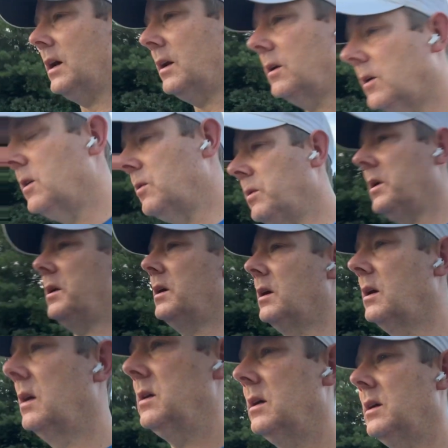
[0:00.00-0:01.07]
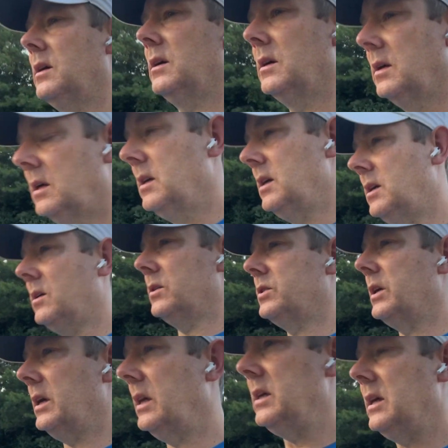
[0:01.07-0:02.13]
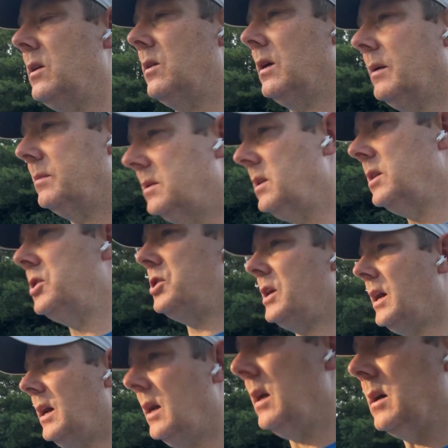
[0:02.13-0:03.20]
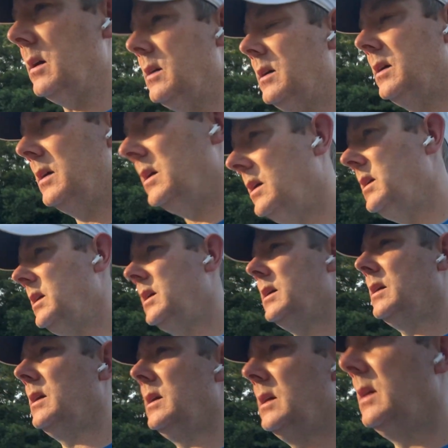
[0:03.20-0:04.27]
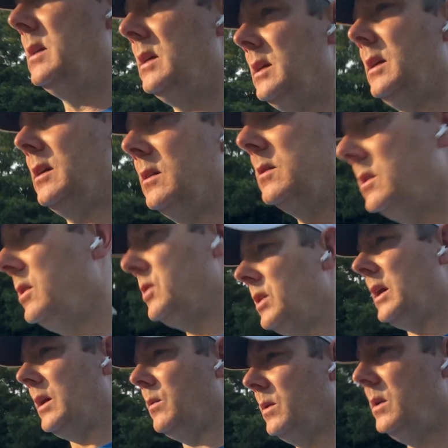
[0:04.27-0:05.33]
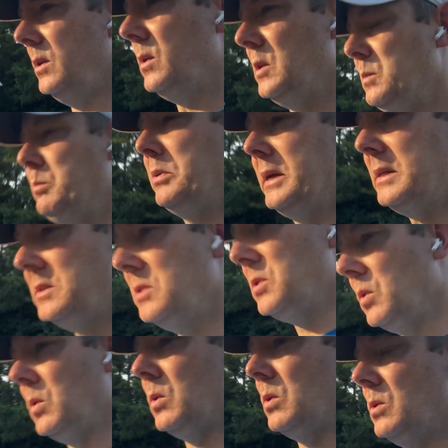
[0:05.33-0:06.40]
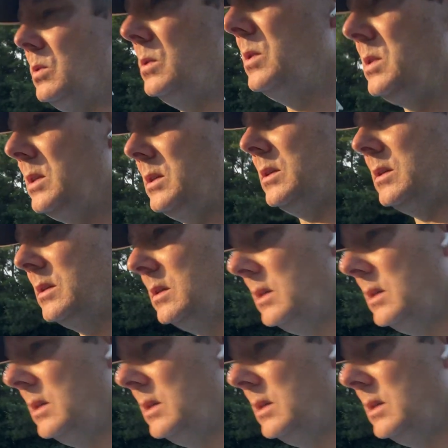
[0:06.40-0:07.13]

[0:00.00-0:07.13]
on her with, trying to her up to the chair, to try and reduce bed sores and,